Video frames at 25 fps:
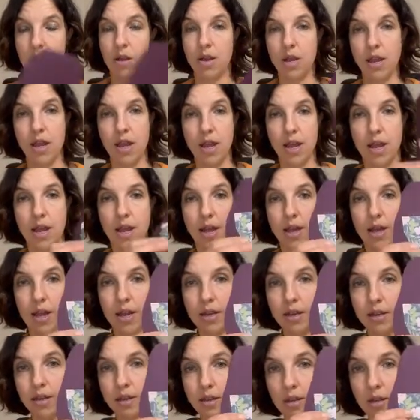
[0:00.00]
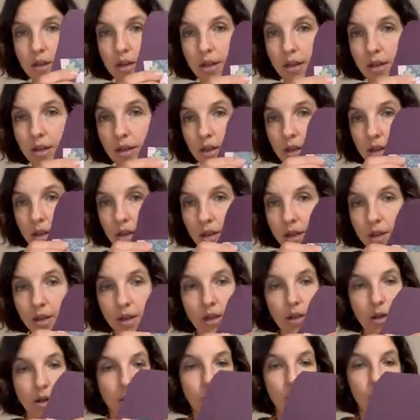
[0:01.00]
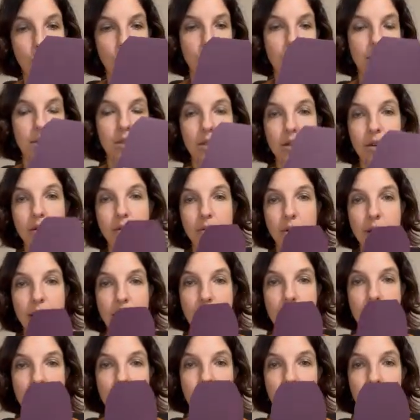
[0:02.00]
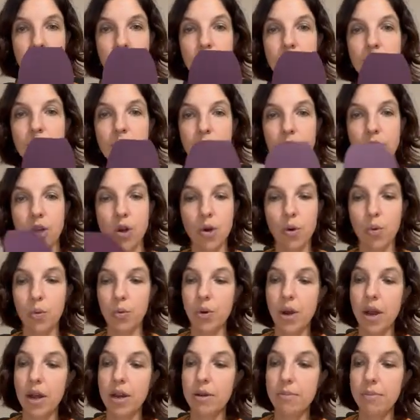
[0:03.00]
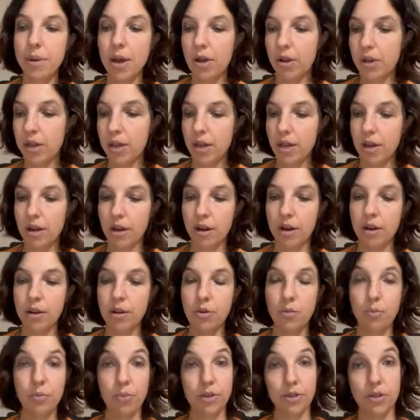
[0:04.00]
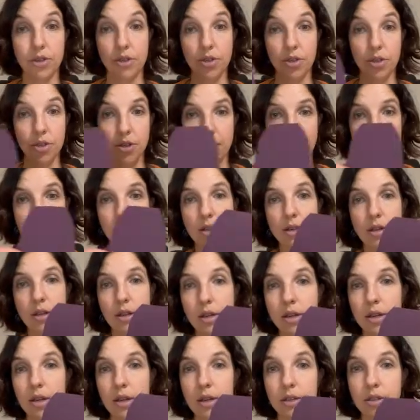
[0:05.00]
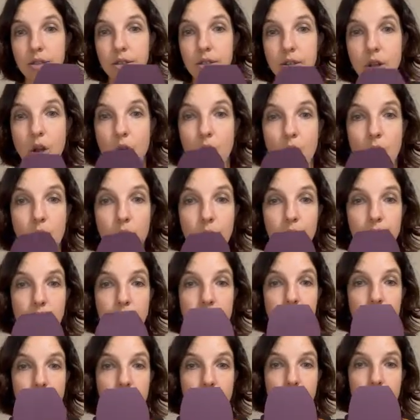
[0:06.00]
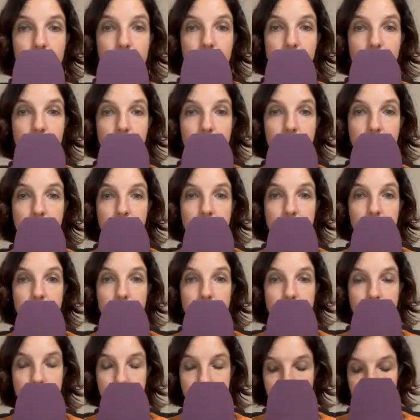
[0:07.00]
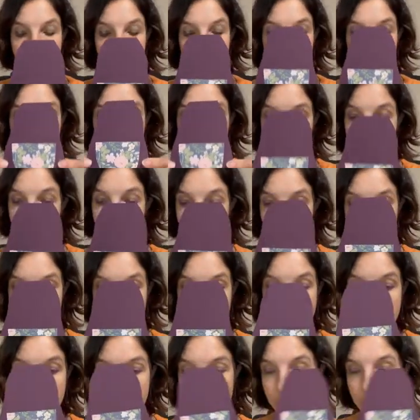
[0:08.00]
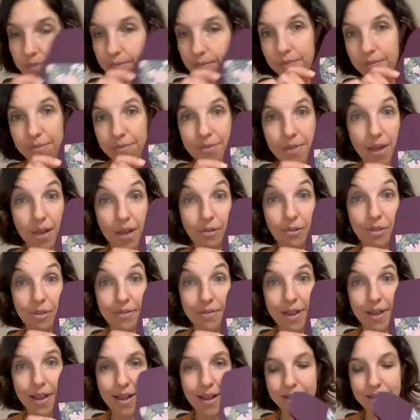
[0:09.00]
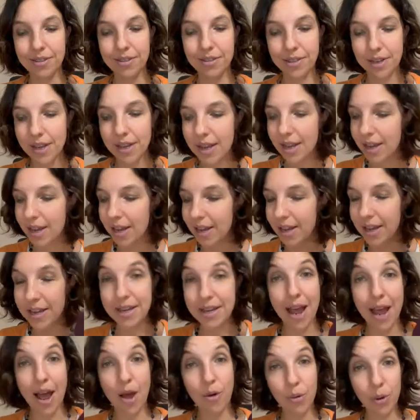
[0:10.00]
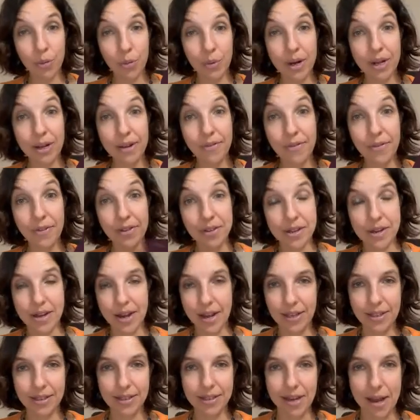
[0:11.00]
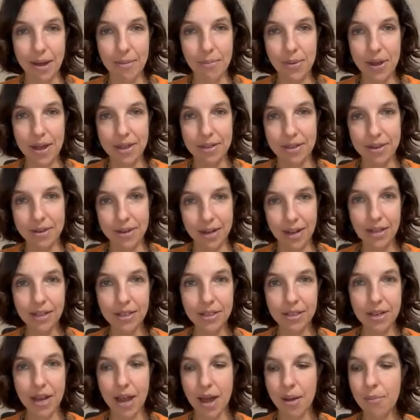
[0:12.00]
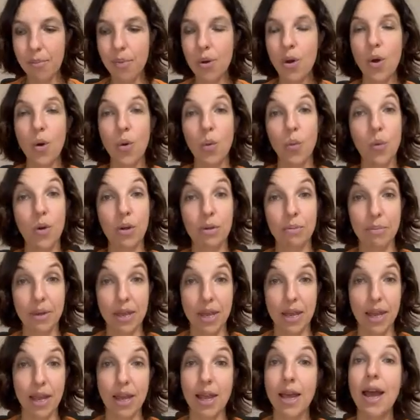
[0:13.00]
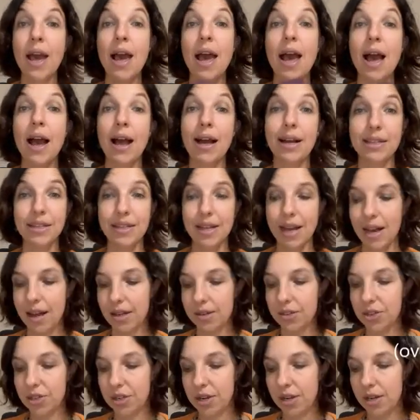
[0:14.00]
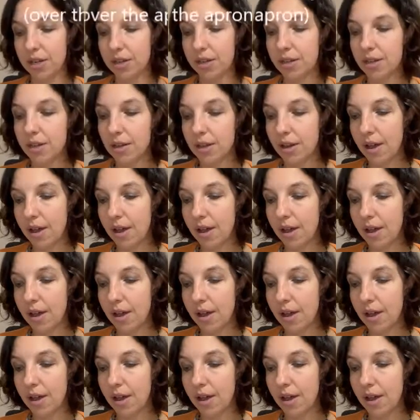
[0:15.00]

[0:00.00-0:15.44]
And press it around. So right about here, you position it. So it's going to look like this. Okay, that was fast. Now we're ready for the next step, and the next step will be attaching